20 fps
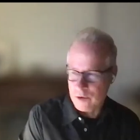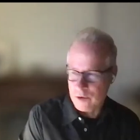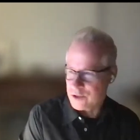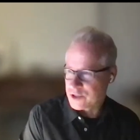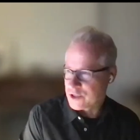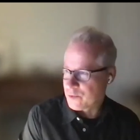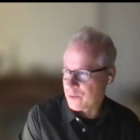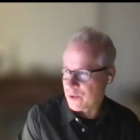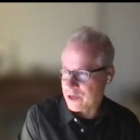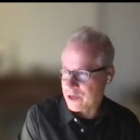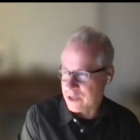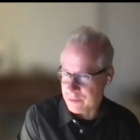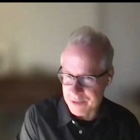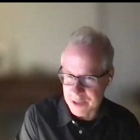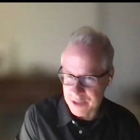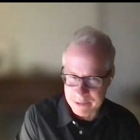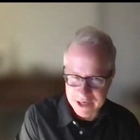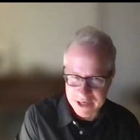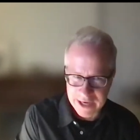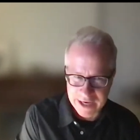or to work
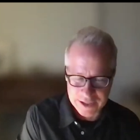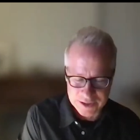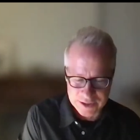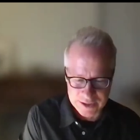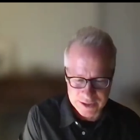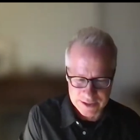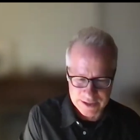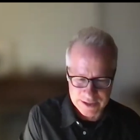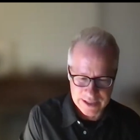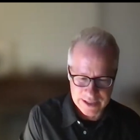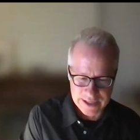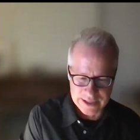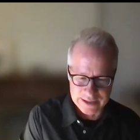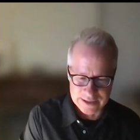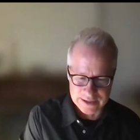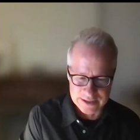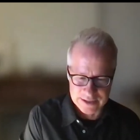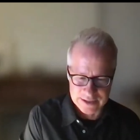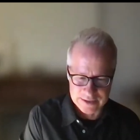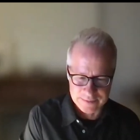in publications
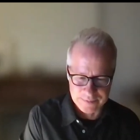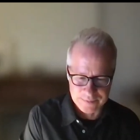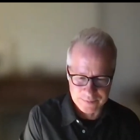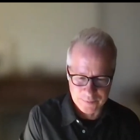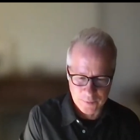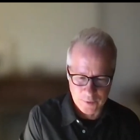and